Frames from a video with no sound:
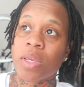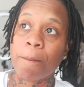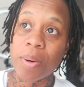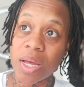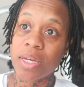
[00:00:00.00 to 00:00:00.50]

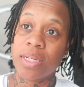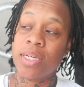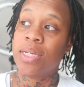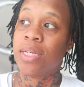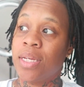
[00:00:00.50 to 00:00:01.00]

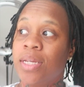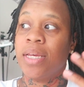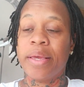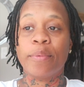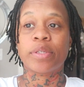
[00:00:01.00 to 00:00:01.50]
But
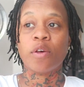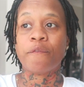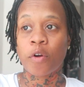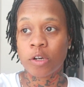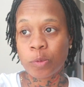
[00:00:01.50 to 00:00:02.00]
it was the
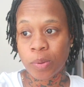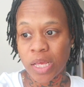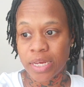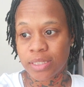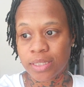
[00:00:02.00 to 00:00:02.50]
first
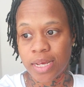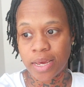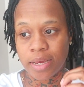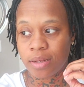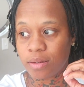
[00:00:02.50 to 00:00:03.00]
place
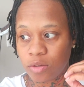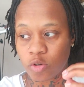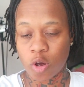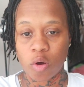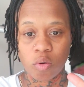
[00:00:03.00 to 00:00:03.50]
that, you
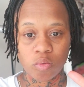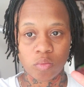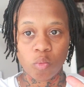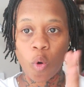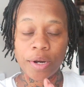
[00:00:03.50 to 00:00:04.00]
know,
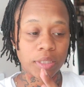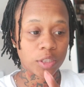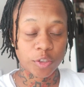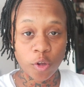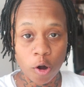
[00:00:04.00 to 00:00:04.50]
wanted
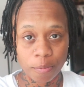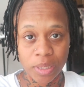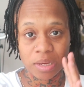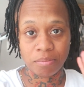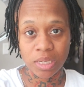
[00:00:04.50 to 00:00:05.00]
to start
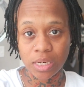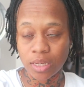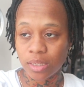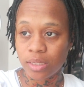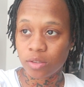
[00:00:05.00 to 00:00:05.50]
me
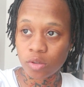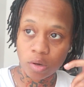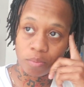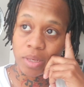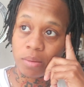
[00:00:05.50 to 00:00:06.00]
immediately.
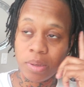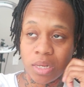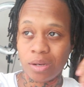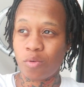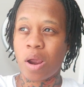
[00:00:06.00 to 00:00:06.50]
So me
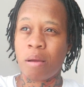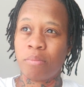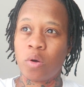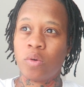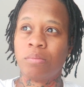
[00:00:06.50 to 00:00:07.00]
being in grind
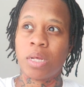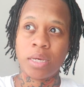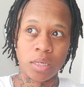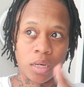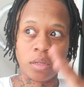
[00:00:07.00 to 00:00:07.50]
mode, I'm
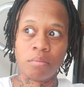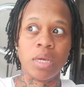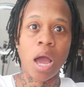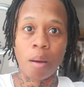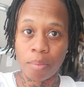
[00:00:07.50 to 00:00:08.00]
like, yeah, let
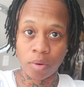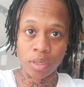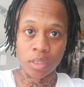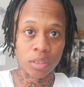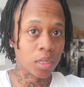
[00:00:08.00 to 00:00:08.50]
me hop
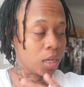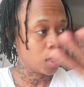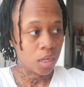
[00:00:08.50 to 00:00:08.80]
on this.